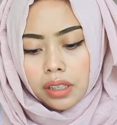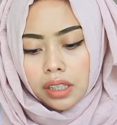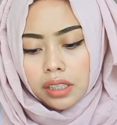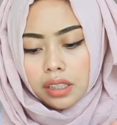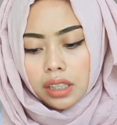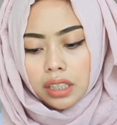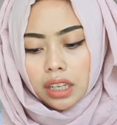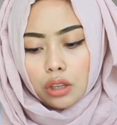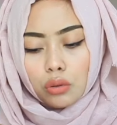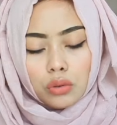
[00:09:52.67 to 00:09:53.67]

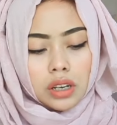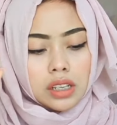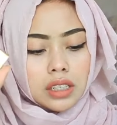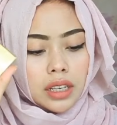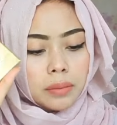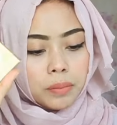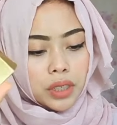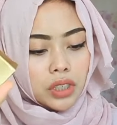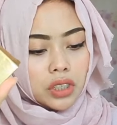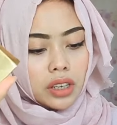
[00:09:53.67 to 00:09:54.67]
dazzling natural sand
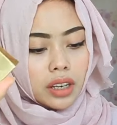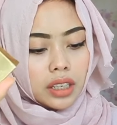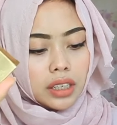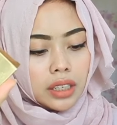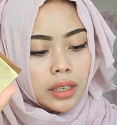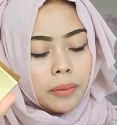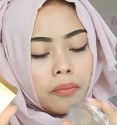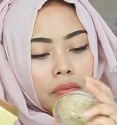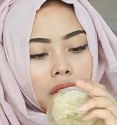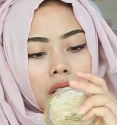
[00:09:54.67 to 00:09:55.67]
beach yang
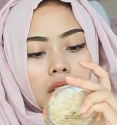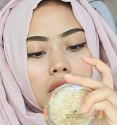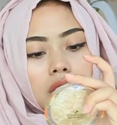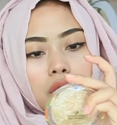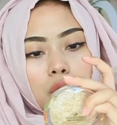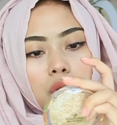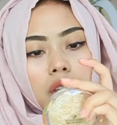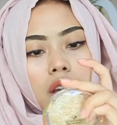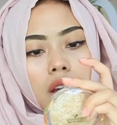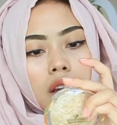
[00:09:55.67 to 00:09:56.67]
ini, yang
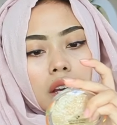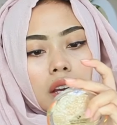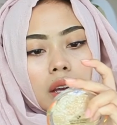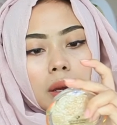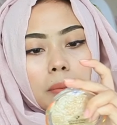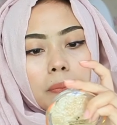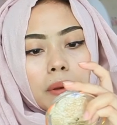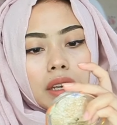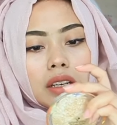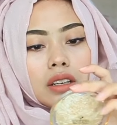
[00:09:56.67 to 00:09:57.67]
satunya
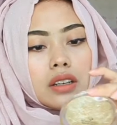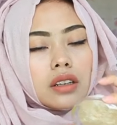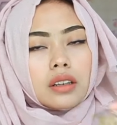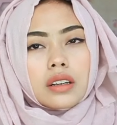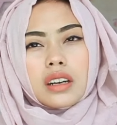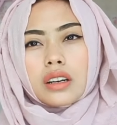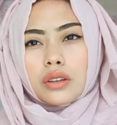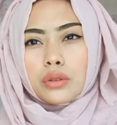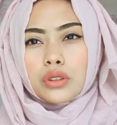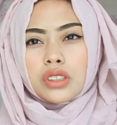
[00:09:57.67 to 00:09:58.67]
pink
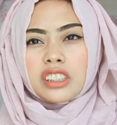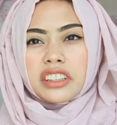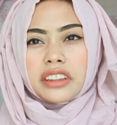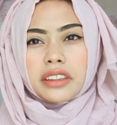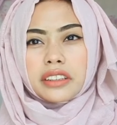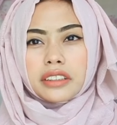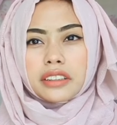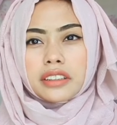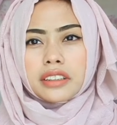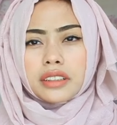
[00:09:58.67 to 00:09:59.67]
kunzite,